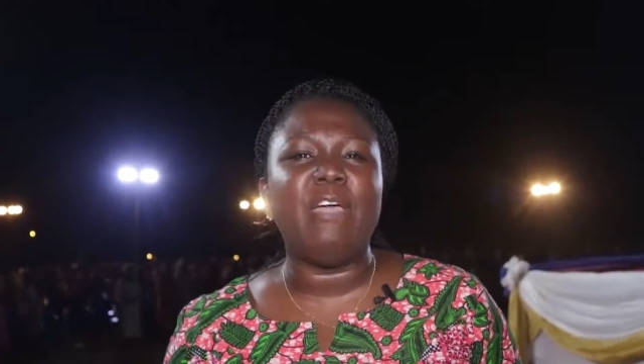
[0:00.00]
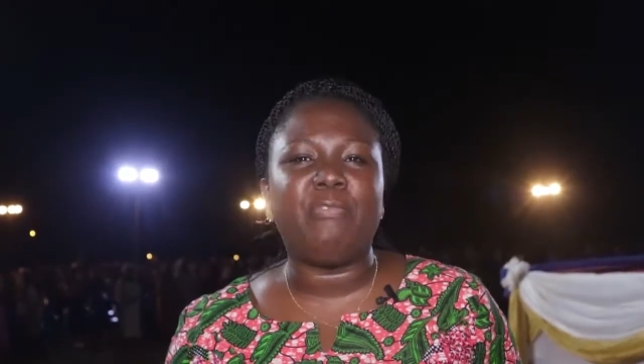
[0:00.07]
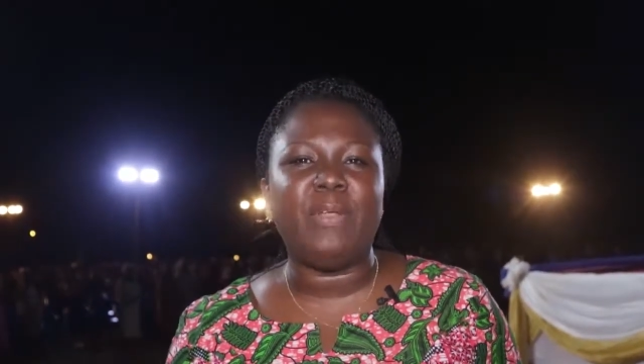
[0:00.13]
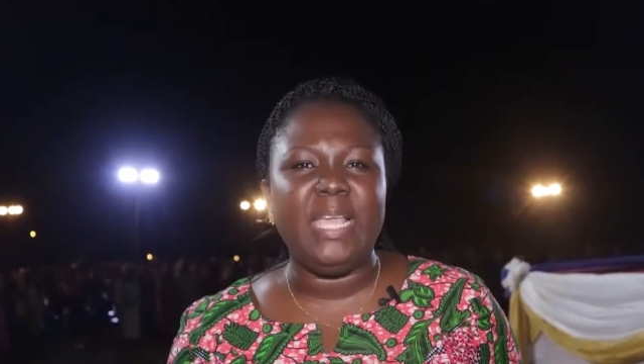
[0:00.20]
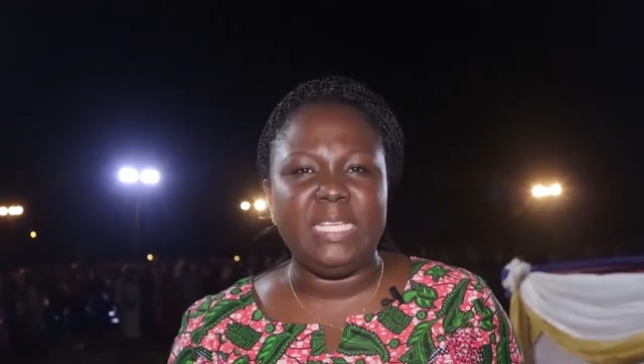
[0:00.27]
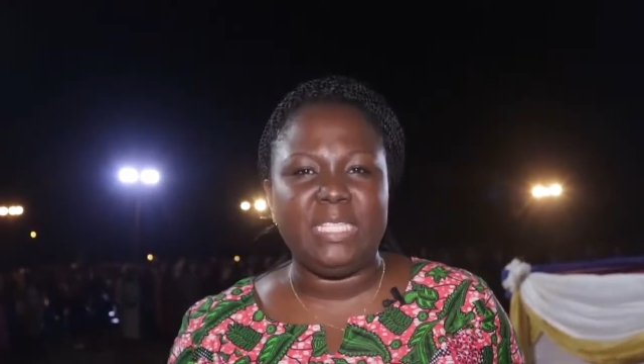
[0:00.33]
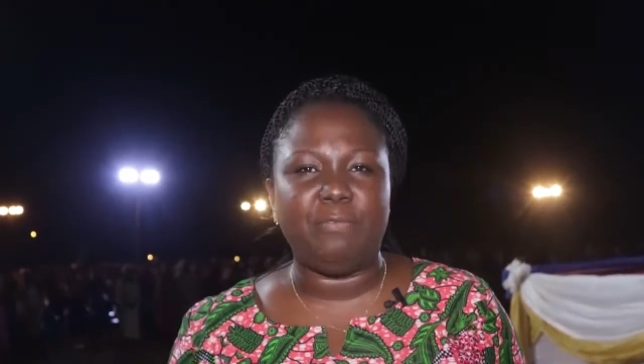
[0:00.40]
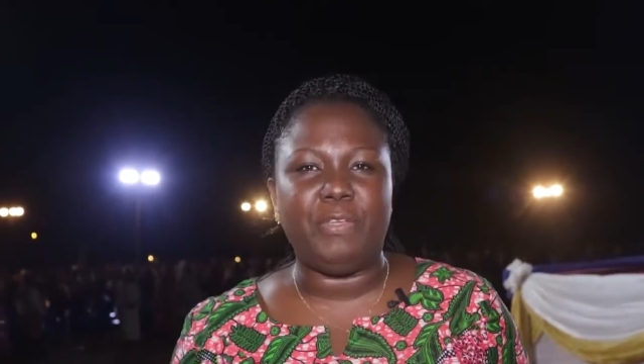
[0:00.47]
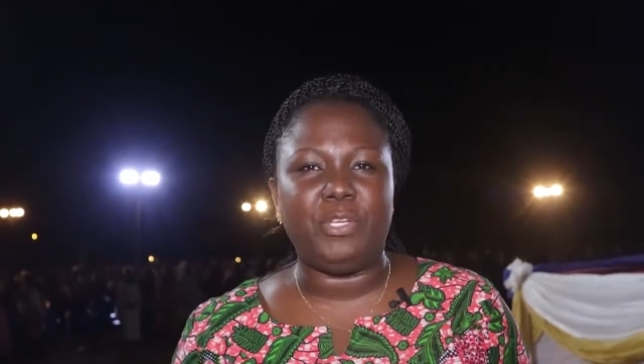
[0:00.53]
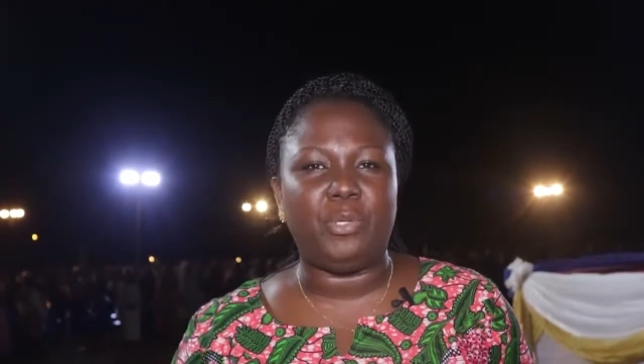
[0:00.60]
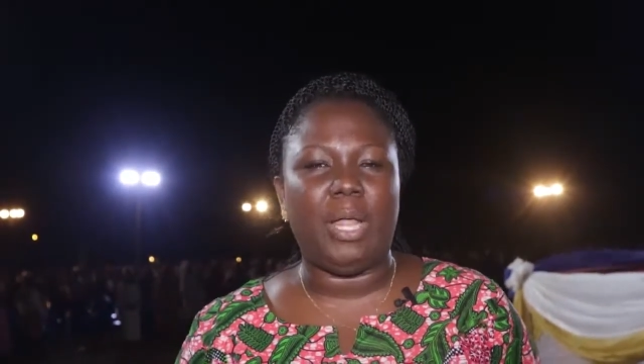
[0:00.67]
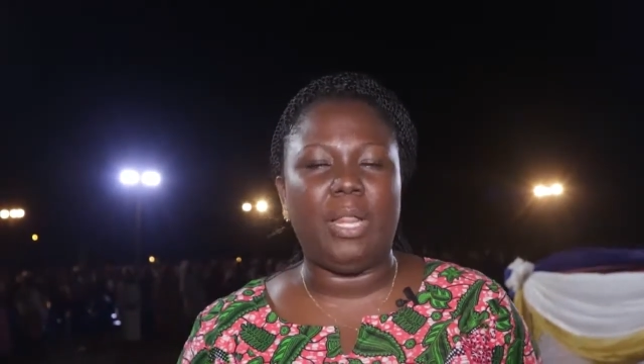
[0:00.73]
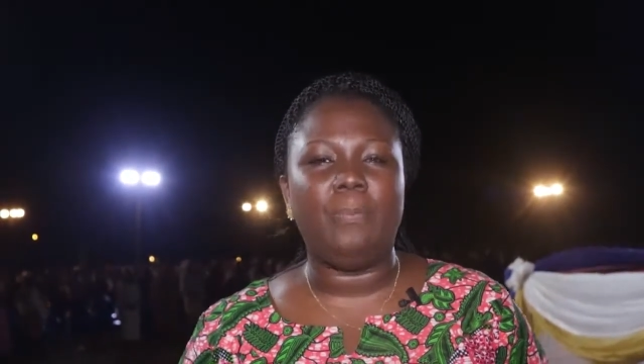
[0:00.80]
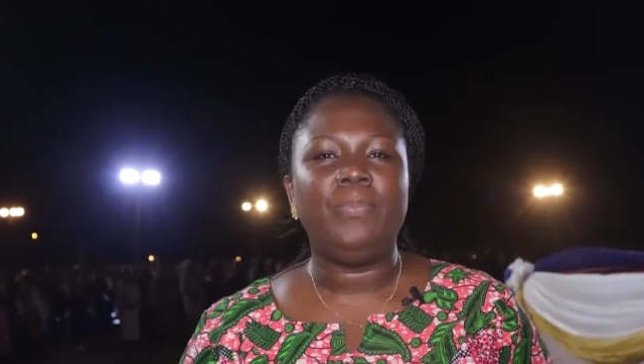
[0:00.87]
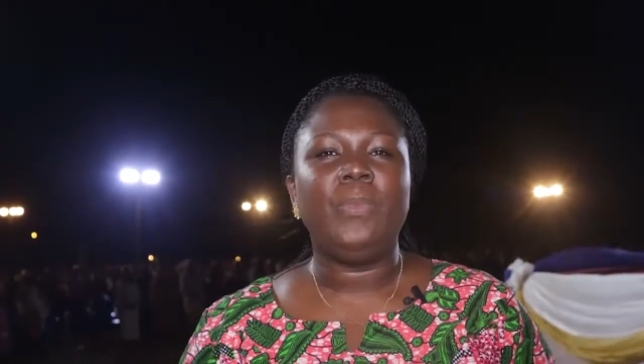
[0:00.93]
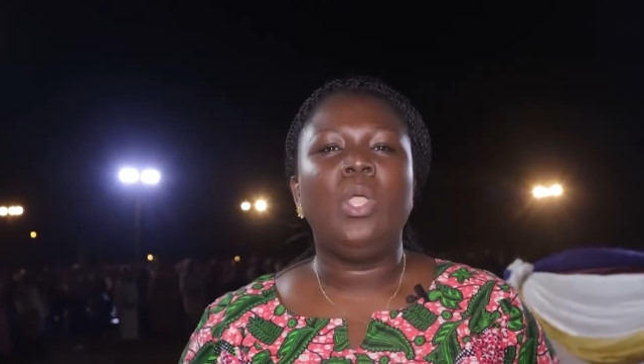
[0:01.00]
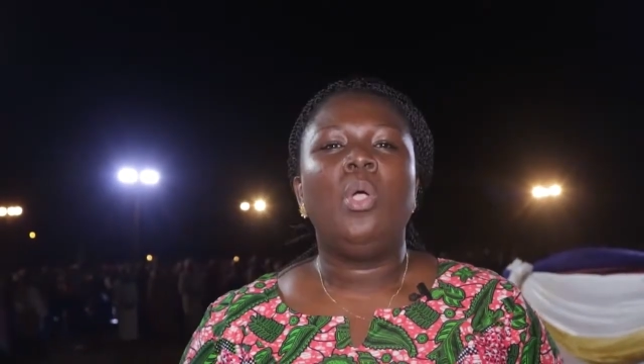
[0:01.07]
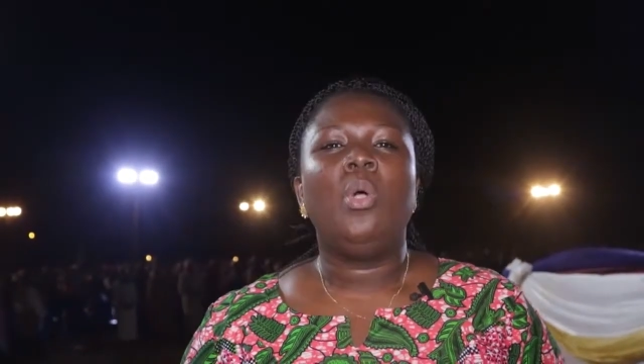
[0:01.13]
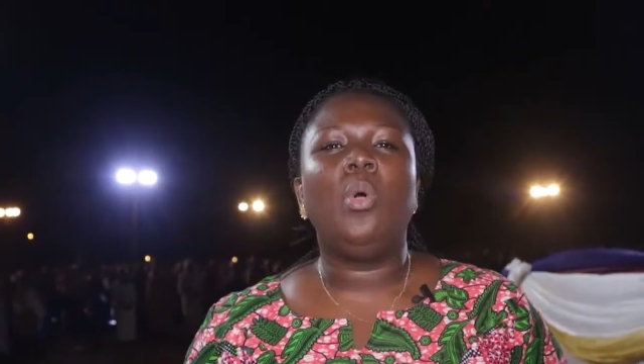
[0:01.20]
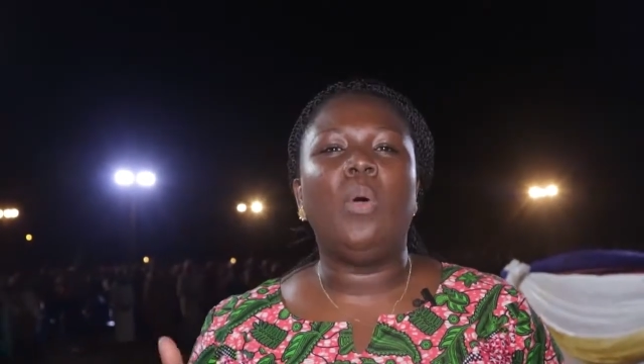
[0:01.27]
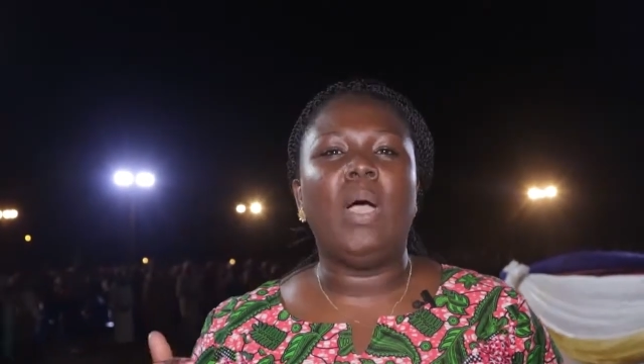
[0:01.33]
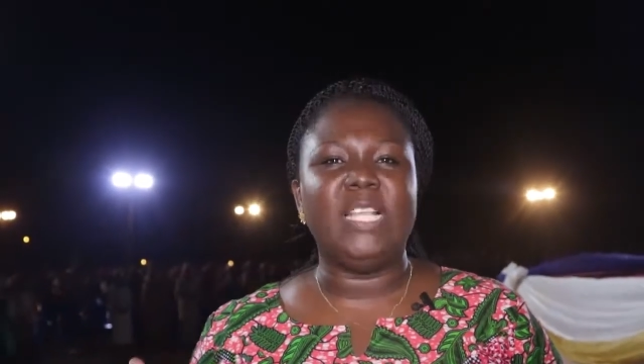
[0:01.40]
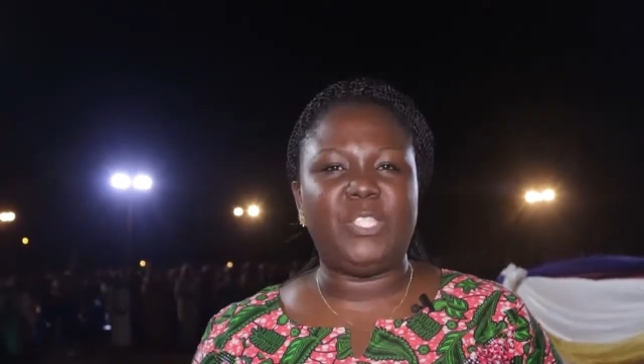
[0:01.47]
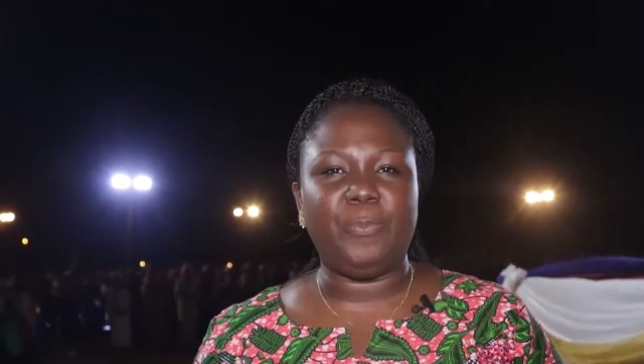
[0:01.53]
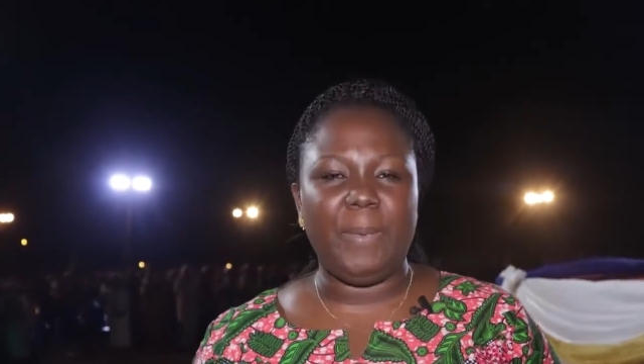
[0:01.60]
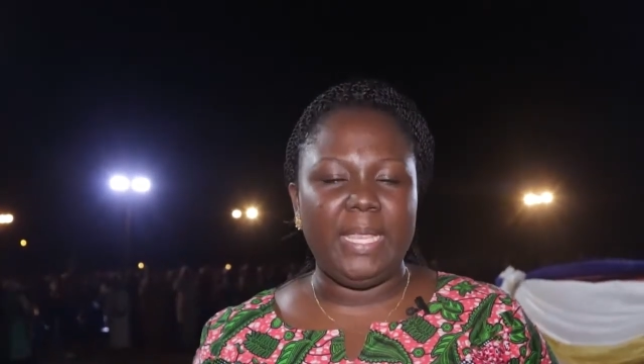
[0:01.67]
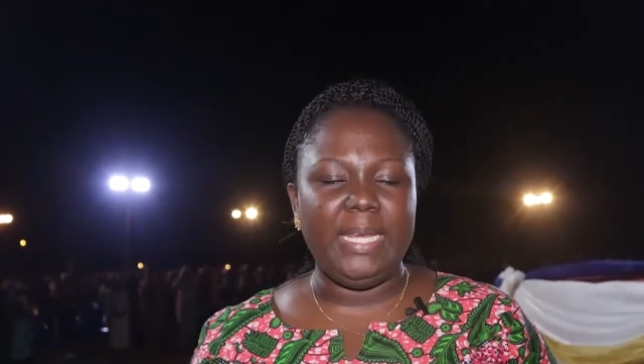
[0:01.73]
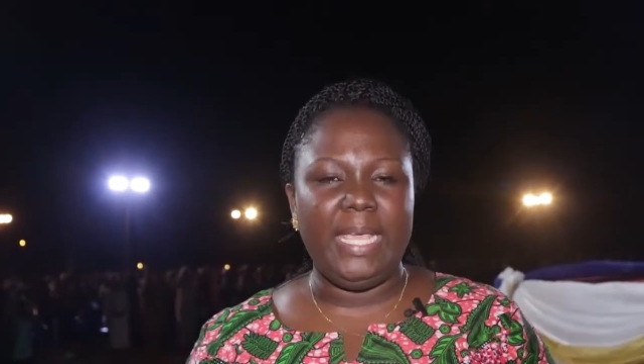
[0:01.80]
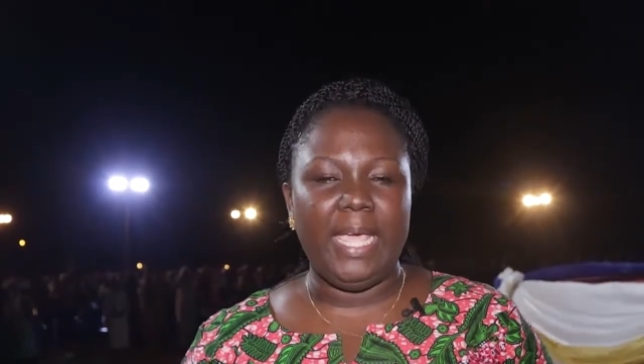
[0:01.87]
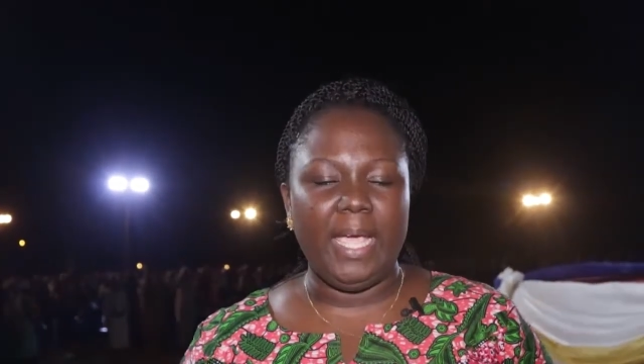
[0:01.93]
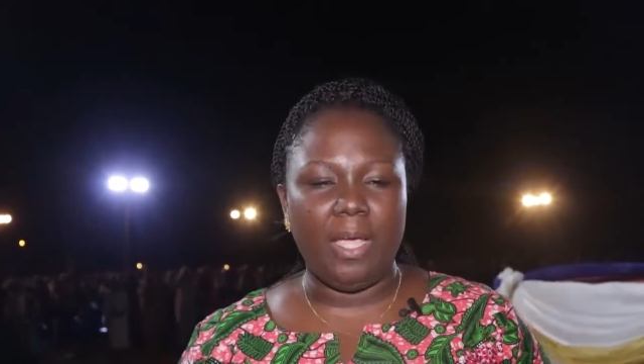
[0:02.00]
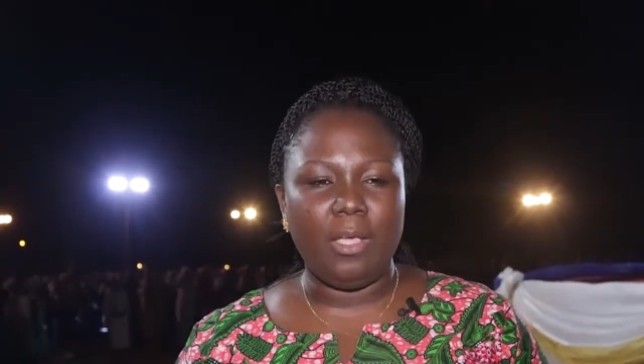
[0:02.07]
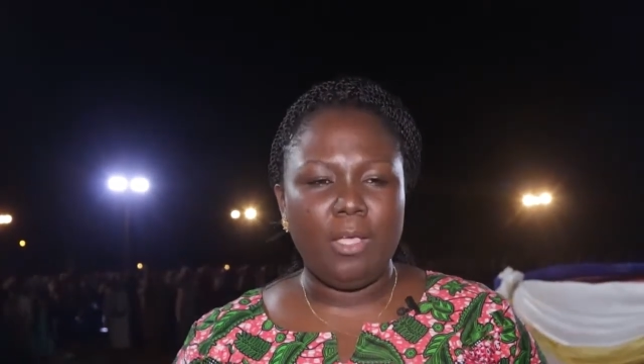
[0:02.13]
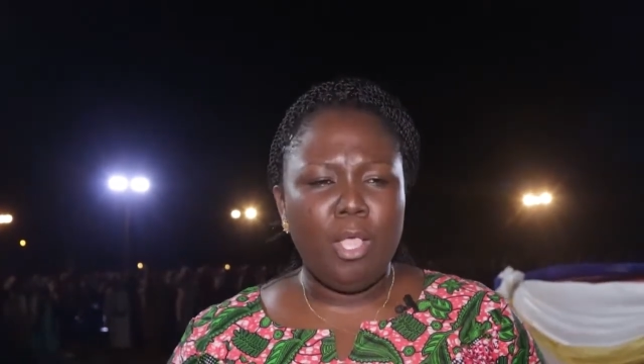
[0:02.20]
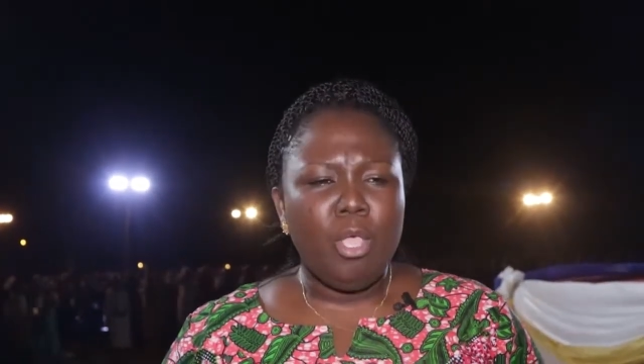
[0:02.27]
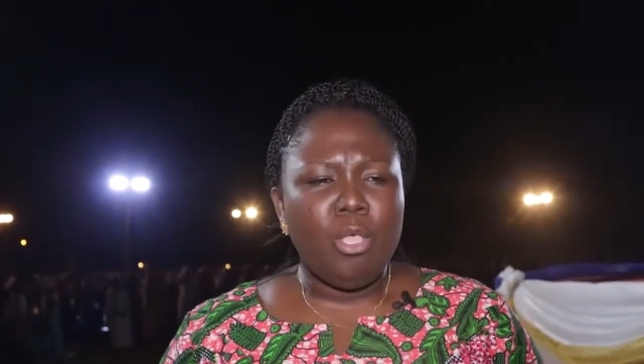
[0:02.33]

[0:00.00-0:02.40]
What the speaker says: every individual who has been here.